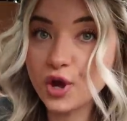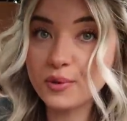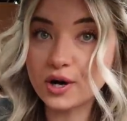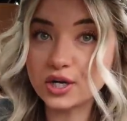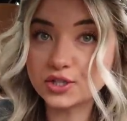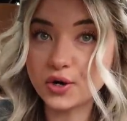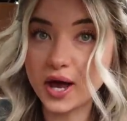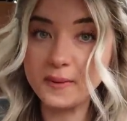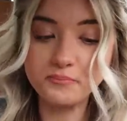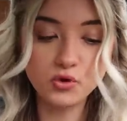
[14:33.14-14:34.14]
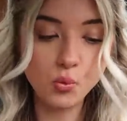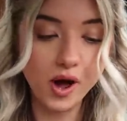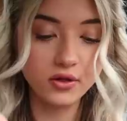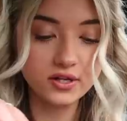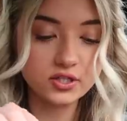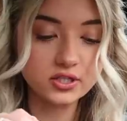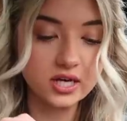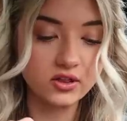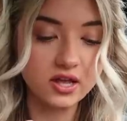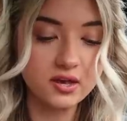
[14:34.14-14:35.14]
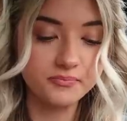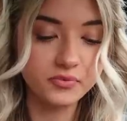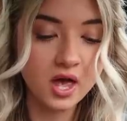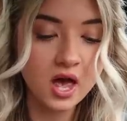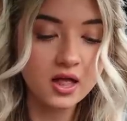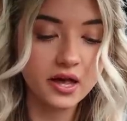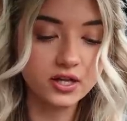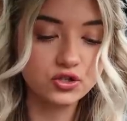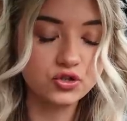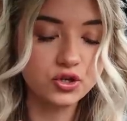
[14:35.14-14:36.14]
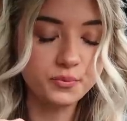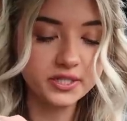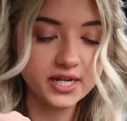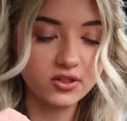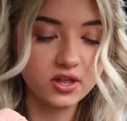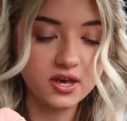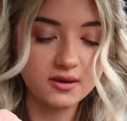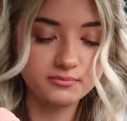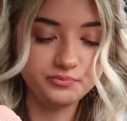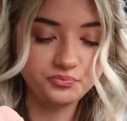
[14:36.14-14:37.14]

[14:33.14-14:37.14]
Oh my gosh. Okay. Wow. These are deadly. Like super deadly.